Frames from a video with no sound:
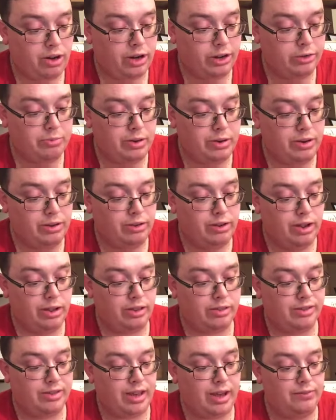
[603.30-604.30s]
husband doth
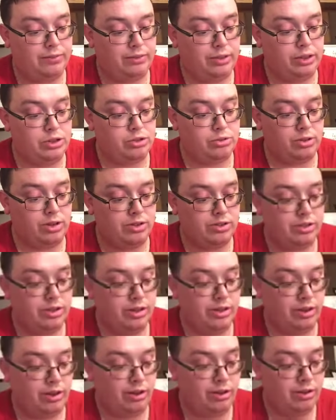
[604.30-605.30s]
safely trust in
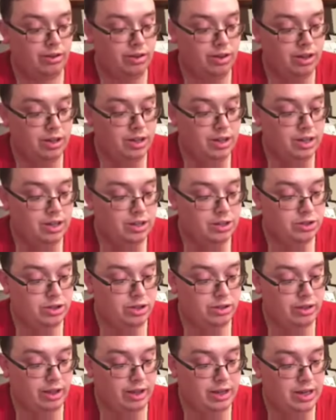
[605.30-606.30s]
her, so
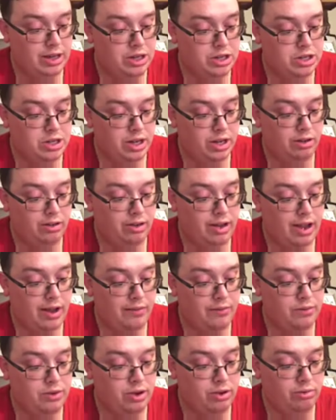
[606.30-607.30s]
that he shall
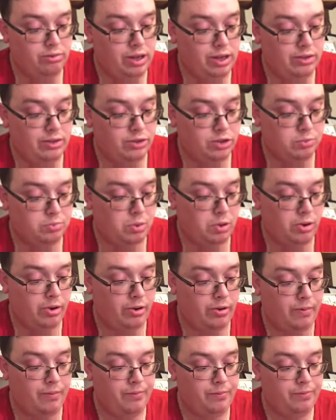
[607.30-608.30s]
have no need of
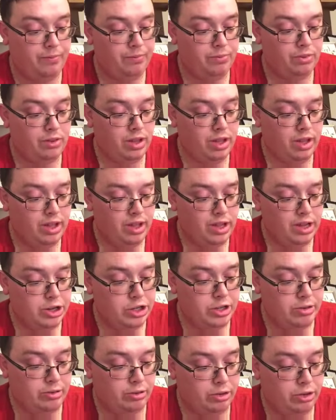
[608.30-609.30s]
spoil. She
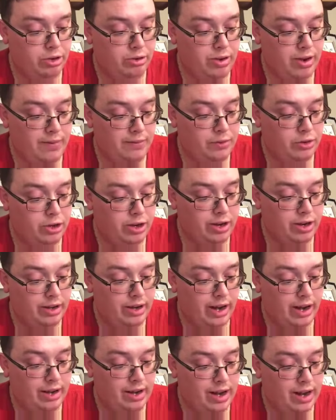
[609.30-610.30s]
will do him good
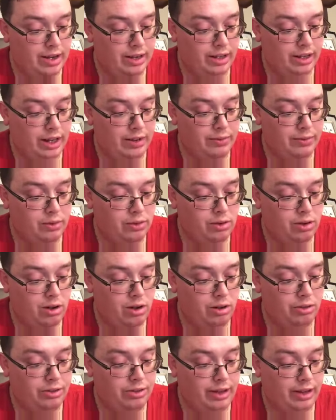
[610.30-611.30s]
and not evil
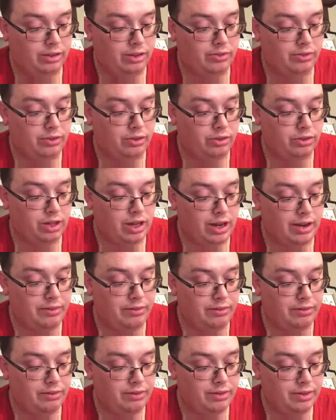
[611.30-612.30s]
all the days of her life.